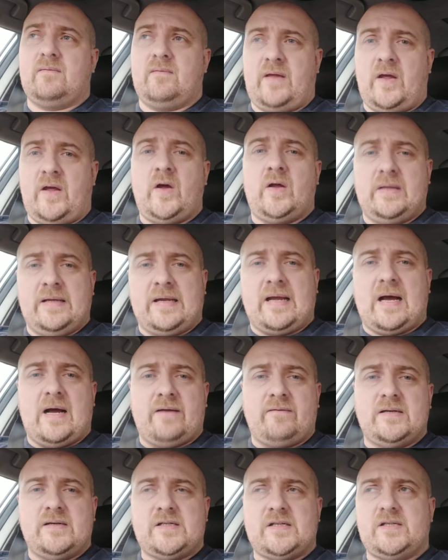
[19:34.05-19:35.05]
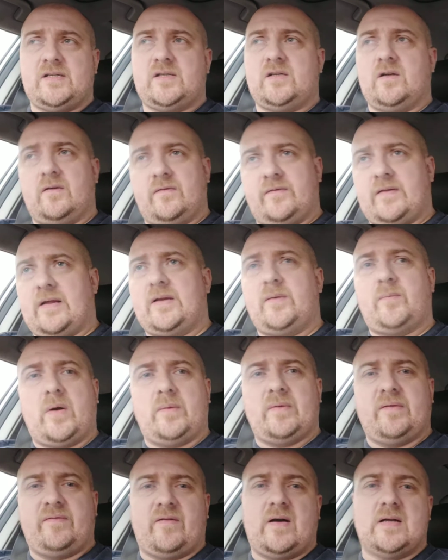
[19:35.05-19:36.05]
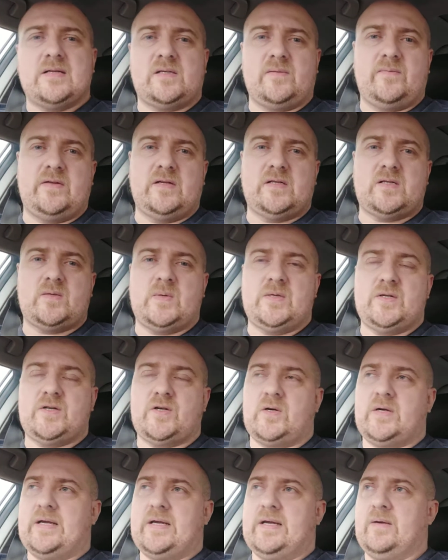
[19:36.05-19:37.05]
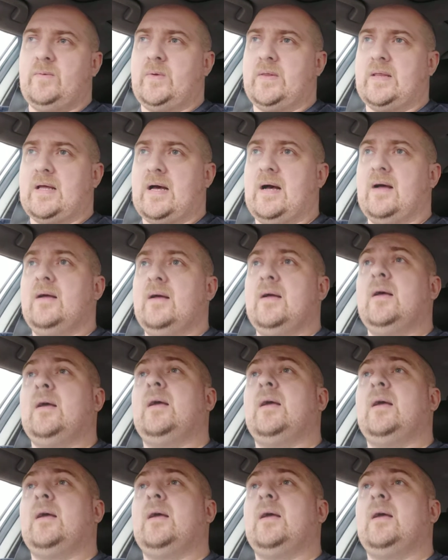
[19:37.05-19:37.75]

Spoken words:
the early Guy Ritchie stuff, then you probably find something to enjoy here with that.